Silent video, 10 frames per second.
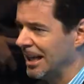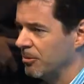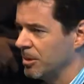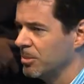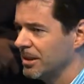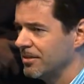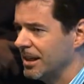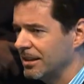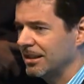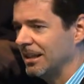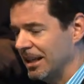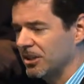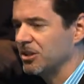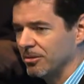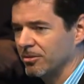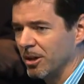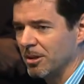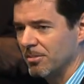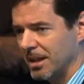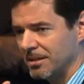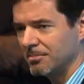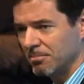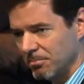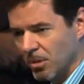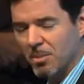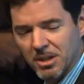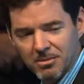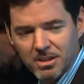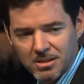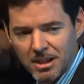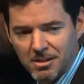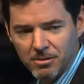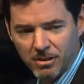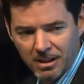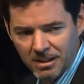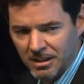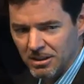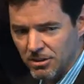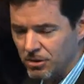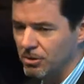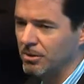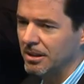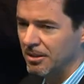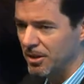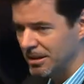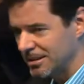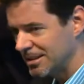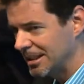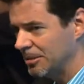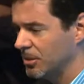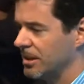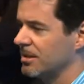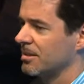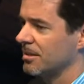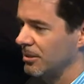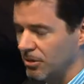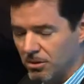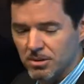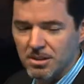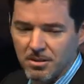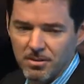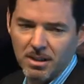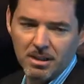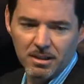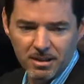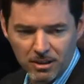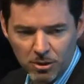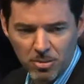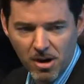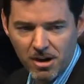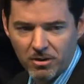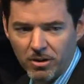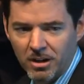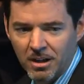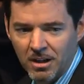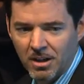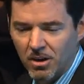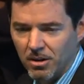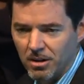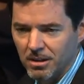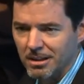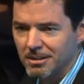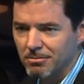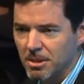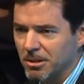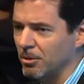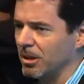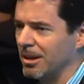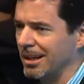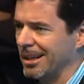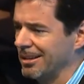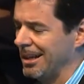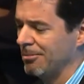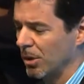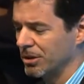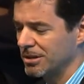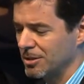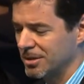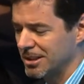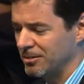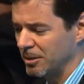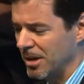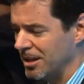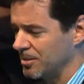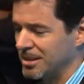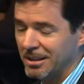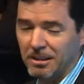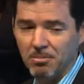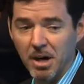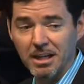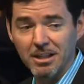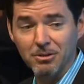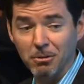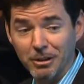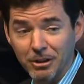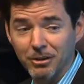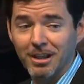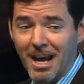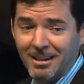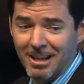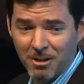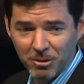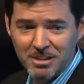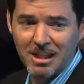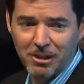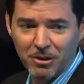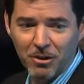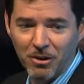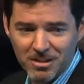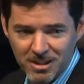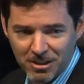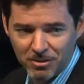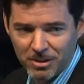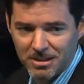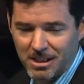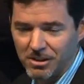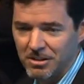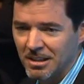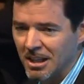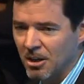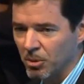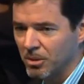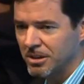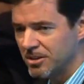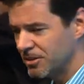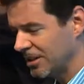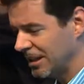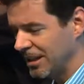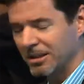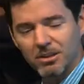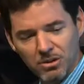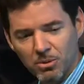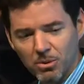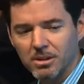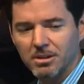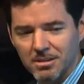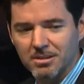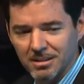And we believe that connection from that moment of discovery to a very seamless use of a coupon or something that we're calling a merchant-specific balance, basically money that's only good at that retailer or a set of retailers, will really start to connect the two worlds.